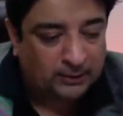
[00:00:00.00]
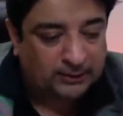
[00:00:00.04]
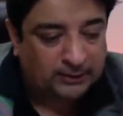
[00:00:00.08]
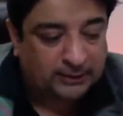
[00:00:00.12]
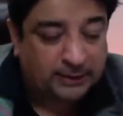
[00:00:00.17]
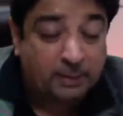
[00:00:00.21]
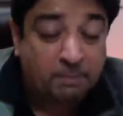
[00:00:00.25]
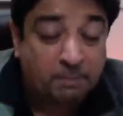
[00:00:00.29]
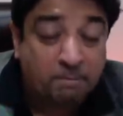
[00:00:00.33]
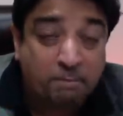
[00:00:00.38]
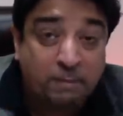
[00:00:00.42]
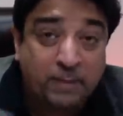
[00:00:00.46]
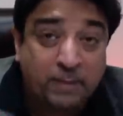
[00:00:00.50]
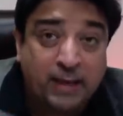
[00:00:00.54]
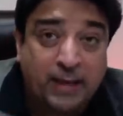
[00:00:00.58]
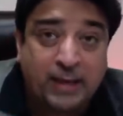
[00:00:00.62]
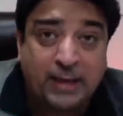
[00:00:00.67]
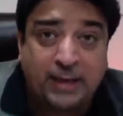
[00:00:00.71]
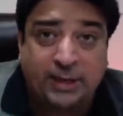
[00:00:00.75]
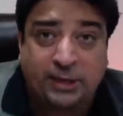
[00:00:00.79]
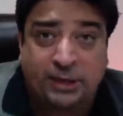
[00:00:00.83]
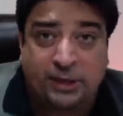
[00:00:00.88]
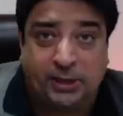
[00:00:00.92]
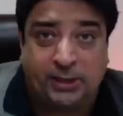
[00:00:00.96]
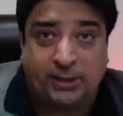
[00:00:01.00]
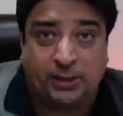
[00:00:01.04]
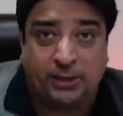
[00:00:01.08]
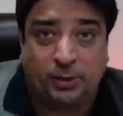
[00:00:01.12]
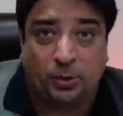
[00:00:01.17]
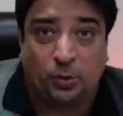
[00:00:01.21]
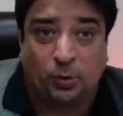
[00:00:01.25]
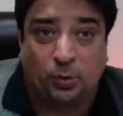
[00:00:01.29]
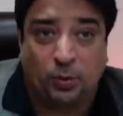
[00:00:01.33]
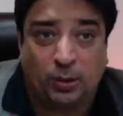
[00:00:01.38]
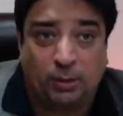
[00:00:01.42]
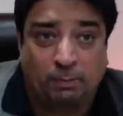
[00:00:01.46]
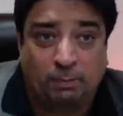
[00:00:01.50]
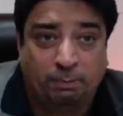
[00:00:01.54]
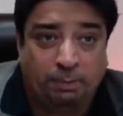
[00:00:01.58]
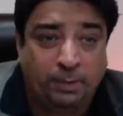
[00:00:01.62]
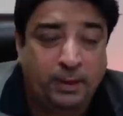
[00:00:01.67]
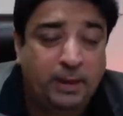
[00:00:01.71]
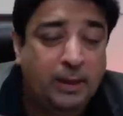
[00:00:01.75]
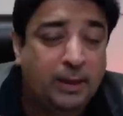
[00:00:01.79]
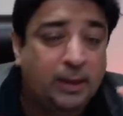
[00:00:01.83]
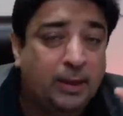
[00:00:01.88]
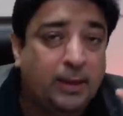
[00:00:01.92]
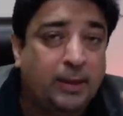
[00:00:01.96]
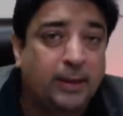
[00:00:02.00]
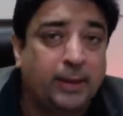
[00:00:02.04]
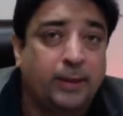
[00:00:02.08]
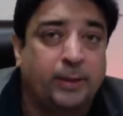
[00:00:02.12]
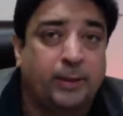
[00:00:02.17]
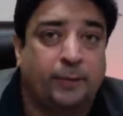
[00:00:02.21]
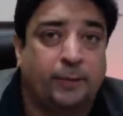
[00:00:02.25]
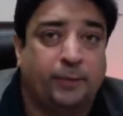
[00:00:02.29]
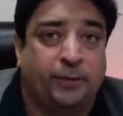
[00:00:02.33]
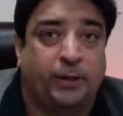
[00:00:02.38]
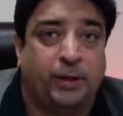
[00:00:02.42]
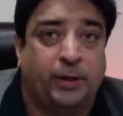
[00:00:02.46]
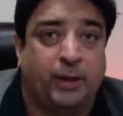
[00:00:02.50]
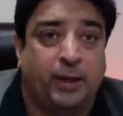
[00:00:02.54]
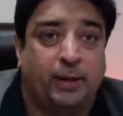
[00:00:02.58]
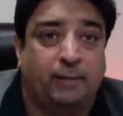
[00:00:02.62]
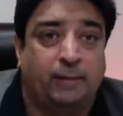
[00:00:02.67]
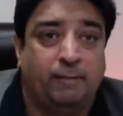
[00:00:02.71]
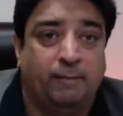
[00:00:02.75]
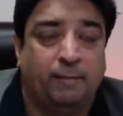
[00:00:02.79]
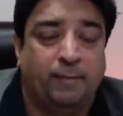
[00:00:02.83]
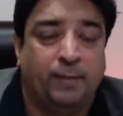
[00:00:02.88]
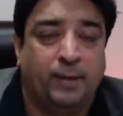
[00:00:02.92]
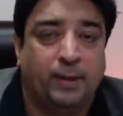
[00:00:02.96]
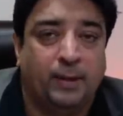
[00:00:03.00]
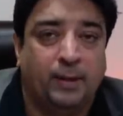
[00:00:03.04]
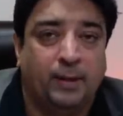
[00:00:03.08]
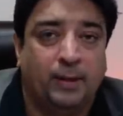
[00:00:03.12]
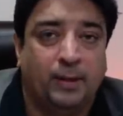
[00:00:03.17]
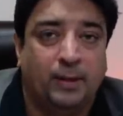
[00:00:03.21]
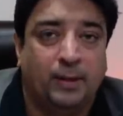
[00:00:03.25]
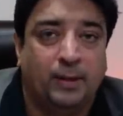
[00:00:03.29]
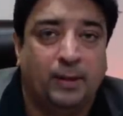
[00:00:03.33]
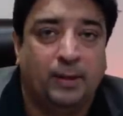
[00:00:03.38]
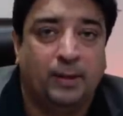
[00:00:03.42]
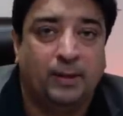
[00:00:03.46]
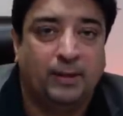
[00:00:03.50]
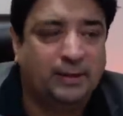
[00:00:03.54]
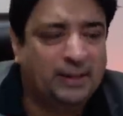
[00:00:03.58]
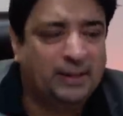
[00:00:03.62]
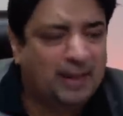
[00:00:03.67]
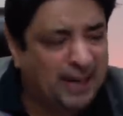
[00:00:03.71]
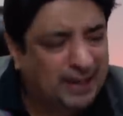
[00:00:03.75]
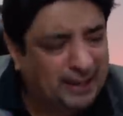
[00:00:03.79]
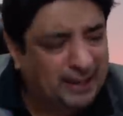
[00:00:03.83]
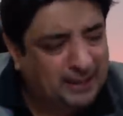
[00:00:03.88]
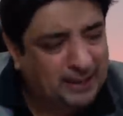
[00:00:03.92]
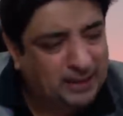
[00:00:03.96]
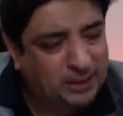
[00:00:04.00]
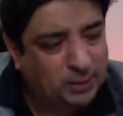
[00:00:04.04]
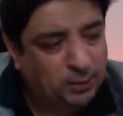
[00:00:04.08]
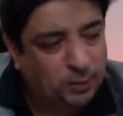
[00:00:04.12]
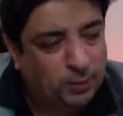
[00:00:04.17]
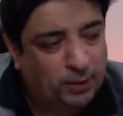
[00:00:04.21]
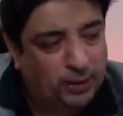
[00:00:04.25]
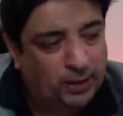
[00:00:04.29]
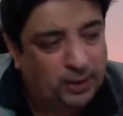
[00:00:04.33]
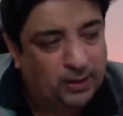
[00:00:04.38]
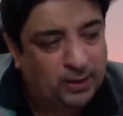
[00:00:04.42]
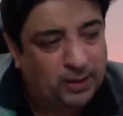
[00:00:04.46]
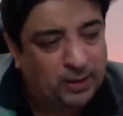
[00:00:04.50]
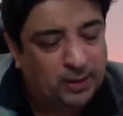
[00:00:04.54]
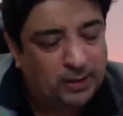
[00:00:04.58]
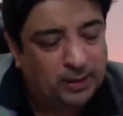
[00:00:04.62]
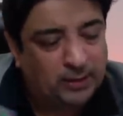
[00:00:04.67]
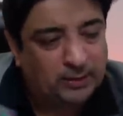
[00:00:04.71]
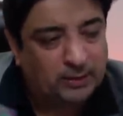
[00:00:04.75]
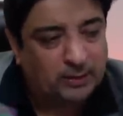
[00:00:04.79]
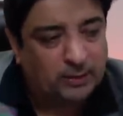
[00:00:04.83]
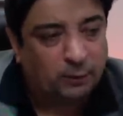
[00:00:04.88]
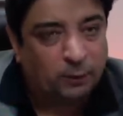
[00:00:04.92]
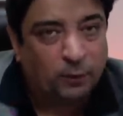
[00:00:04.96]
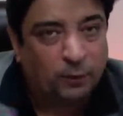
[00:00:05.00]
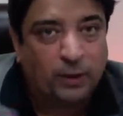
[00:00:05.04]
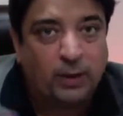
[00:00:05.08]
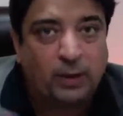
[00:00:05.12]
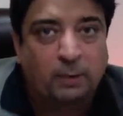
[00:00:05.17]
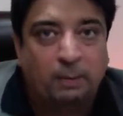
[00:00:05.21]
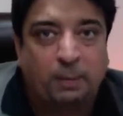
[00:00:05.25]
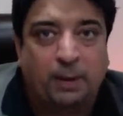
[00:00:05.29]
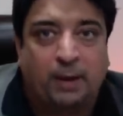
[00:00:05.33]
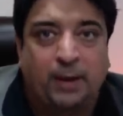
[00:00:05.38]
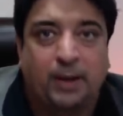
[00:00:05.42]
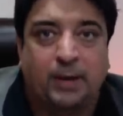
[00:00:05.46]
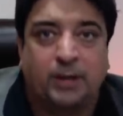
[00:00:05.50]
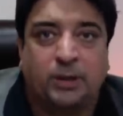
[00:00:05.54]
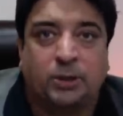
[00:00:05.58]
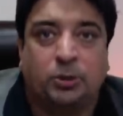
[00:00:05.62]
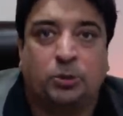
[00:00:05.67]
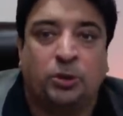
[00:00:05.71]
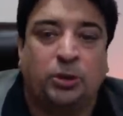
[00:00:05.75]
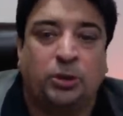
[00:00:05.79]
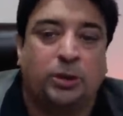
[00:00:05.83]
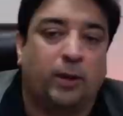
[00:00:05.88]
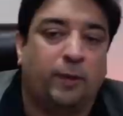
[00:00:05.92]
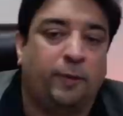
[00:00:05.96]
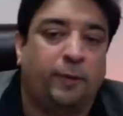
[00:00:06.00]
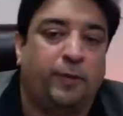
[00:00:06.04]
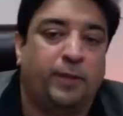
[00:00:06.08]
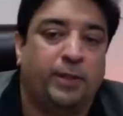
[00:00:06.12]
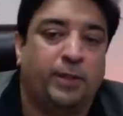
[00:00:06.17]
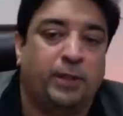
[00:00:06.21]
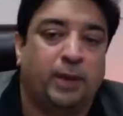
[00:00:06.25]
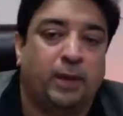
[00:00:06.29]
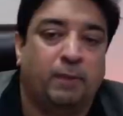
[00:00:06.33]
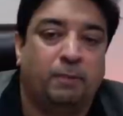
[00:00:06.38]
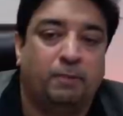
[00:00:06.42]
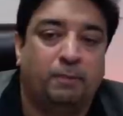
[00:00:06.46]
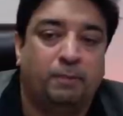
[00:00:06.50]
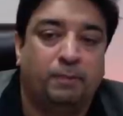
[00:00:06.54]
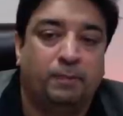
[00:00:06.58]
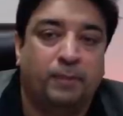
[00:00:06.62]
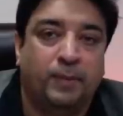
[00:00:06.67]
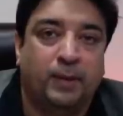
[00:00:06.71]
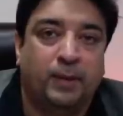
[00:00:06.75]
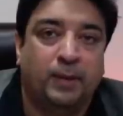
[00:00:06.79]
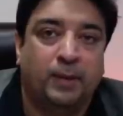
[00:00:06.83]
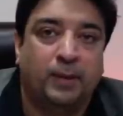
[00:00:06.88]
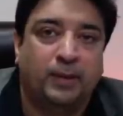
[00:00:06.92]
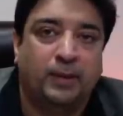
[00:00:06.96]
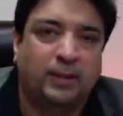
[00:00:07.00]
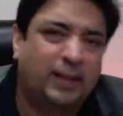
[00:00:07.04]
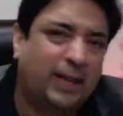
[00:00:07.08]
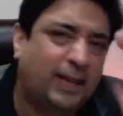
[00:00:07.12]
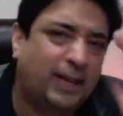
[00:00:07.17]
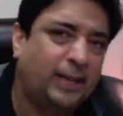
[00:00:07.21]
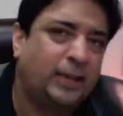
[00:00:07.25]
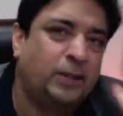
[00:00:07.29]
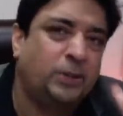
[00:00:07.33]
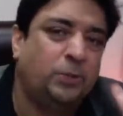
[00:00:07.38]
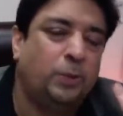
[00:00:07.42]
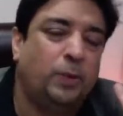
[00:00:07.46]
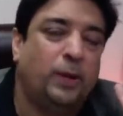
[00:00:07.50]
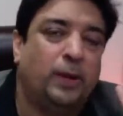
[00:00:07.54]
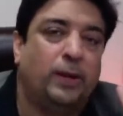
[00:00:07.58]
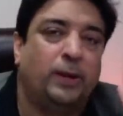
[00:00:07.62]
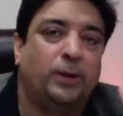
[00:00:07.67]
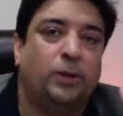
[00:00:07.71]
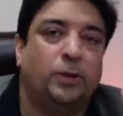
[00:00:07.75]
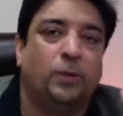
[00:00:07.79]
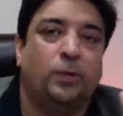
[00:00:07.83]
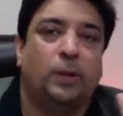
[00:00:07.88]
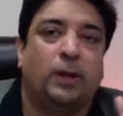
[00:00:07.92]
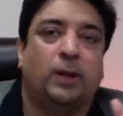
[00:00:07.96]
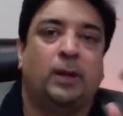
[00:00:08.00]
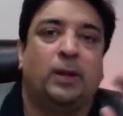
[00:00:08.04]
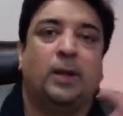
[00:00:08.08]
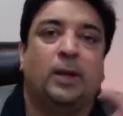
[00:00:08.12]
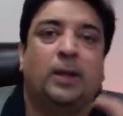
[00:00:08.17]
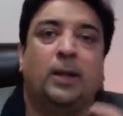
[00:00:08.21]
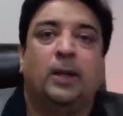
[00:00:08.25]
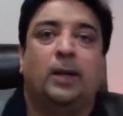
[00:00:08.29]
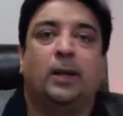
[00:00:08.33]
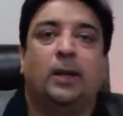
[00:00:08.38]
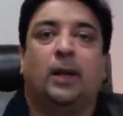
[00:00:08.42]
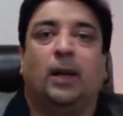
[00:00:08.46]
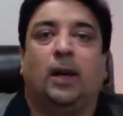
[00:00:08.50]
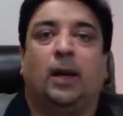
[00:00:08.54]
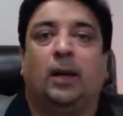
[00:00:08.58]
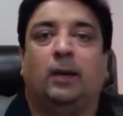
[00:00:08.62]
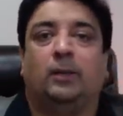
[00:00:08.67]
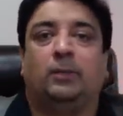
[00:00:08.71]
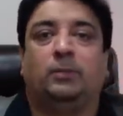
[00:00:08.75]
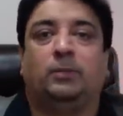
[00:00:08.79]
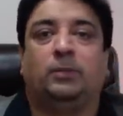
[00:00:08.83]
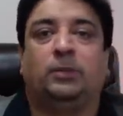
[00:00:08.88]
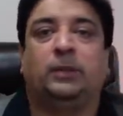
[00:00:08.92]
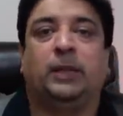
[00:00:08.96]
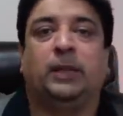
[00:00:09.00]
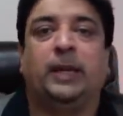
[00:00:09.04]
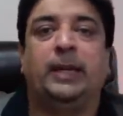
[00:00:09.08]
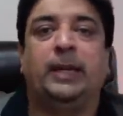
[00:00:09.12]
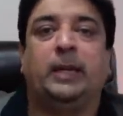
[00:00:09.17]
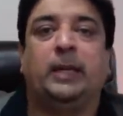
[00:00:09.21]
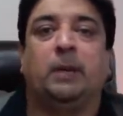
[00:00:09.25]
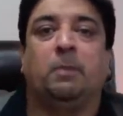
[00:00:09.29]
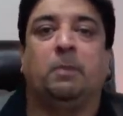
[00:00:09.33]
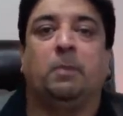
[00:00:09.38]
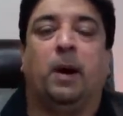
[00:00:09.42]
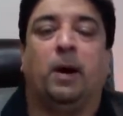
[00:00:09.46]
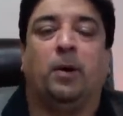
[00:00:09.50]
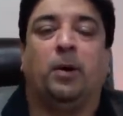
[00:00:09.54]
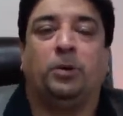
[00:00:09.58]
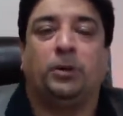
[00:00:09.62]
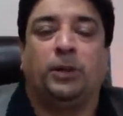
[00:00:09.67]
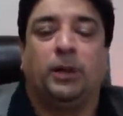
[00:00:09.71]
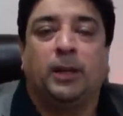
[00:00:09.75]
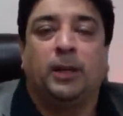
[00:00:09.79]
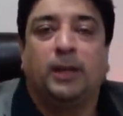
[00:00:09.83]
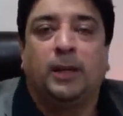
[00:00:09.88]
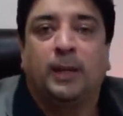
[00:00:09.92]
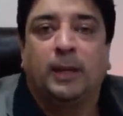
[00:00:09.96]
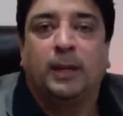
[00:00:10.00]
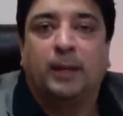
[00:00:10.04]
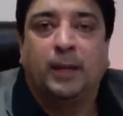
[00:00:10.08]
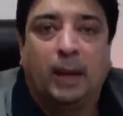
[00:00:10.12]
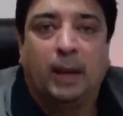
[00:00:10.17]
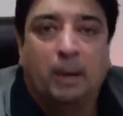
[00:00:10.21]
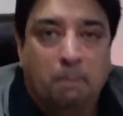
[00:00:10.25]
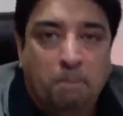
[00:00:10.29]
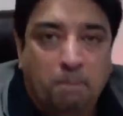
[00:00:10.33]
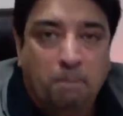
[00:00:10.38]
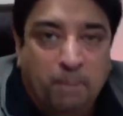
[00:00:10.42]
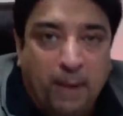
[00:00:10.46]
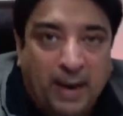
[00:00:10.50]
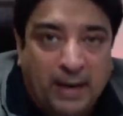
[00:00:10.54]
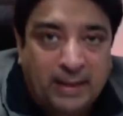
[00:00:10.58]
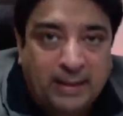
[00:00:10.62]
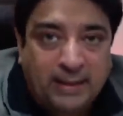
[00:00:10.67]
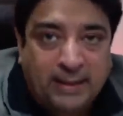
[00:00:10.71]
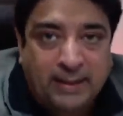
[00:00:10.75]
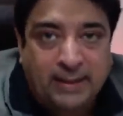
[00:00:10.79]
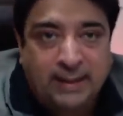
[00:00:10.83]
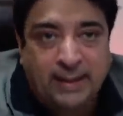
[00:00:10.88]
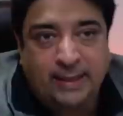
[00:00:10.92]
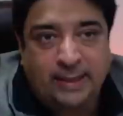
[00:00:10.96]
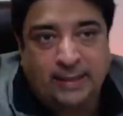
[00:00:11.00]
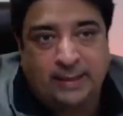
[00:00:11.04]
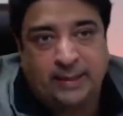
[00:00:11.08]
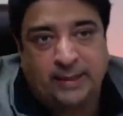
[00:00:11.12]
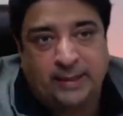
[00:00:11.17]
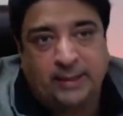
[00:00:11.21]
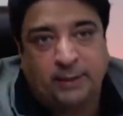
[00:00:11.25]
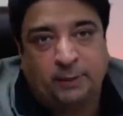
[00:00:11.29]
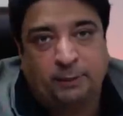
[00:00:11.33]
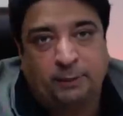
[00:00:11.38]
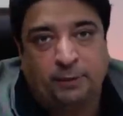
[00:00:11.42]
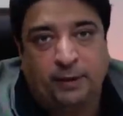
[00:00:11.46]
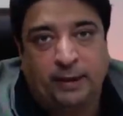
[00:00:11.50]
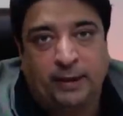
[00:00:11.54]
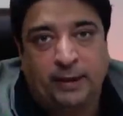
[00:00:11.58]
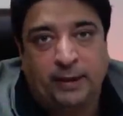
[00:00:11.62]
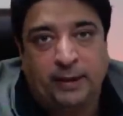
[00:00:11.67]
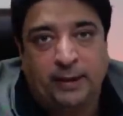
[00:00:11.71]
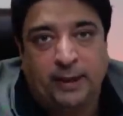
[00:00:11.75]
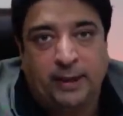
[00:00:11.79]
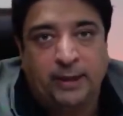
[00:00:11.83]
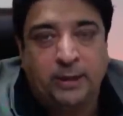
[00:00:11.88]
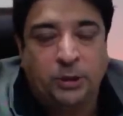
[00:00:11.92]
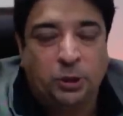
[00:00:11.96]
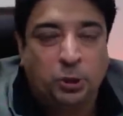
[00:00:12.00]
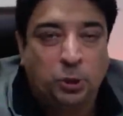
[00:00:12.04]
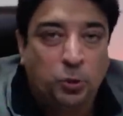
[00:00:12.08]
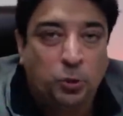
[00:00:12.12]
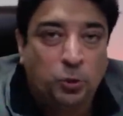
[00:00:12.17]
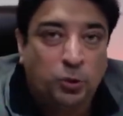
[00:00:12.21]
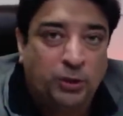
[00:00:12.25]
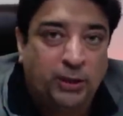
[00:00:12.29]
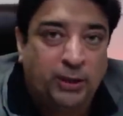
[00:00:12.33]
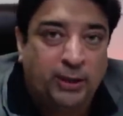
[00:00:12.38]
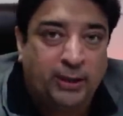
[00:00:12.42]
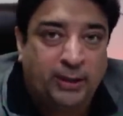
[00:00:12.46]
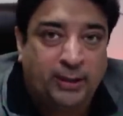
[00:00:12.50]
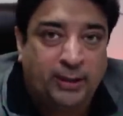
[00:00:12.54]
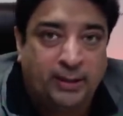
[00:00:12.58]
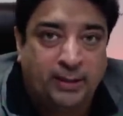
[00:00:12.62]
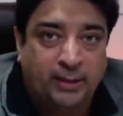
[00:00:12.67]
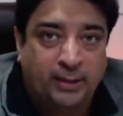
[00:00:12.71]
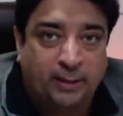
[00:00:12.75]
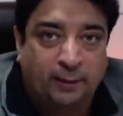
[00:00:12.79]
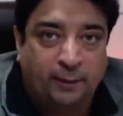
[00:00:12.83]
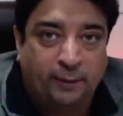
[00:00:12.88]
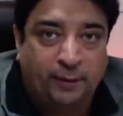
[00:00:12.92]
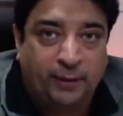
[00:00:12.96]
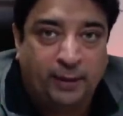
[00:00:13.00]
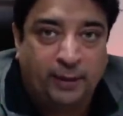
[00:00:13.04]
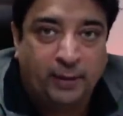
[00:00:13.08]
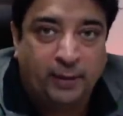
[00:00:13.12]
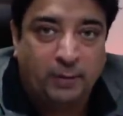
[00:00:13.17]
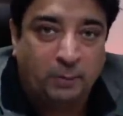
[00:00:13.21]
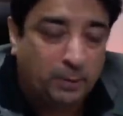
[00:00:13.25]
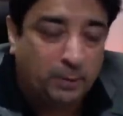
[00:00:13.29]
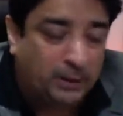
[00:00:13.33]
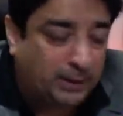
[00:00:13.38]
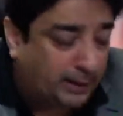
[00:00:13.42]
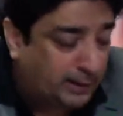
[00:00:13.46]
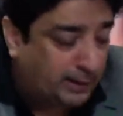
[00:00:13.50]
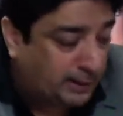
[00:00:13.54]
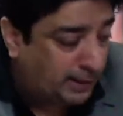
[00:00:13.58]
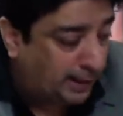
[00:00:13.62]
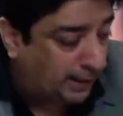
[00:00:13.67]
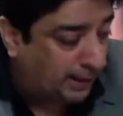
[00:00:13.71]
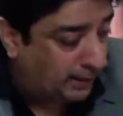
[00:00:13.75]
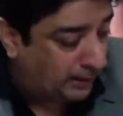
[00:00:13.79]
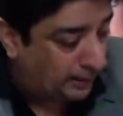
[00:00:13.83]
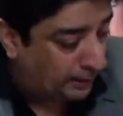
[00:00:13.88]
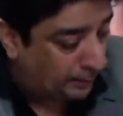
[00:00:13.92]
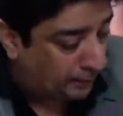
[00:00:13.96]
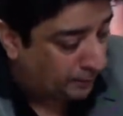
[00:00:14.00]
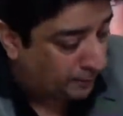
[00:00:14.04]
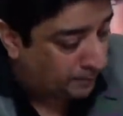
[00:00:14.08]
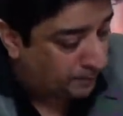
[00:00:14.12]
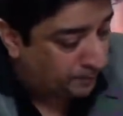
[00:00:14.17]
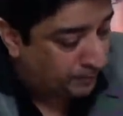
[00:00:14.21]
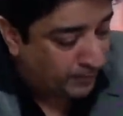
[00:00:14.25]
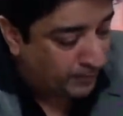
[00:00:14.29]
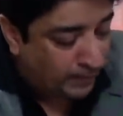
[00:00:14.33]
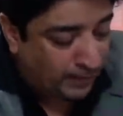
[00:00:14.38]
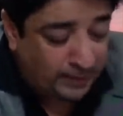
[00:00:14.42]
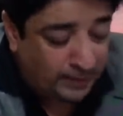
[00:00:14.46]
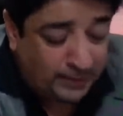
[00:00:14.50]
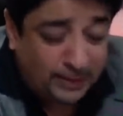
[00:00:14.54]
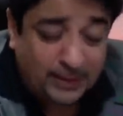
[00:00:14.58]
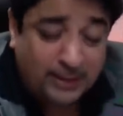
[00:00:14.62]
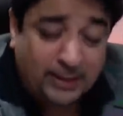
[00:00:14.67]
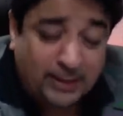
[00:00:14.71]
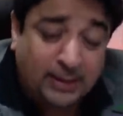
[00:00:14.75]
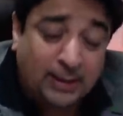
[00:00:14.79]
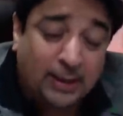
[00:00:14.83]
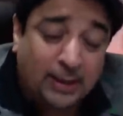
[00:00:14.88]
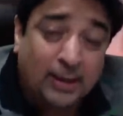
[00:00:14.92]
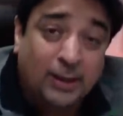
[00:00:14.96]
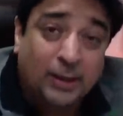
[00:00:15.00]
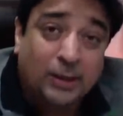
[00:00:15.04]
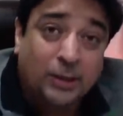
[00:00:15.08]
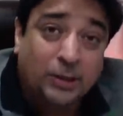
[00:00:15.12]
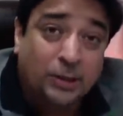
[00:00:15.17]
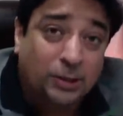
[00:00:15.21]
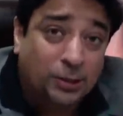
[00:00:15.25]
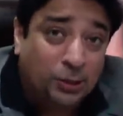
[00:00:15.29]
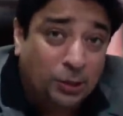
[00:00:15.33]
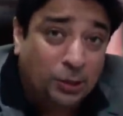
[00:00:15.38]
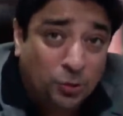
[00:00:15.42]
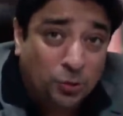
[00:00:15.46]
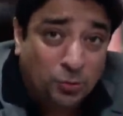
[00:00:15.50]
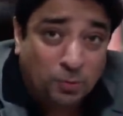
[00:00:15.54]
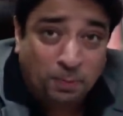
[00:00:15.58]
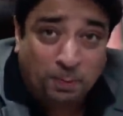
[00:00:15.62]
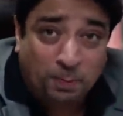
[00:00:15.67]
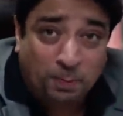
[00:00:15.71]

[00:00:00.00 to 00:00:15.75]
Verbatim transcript: diminishes over a period of time, that is where the worry begins to surface up. That is where you will think about abandoning this field and choosing another field. But I tell you, in this new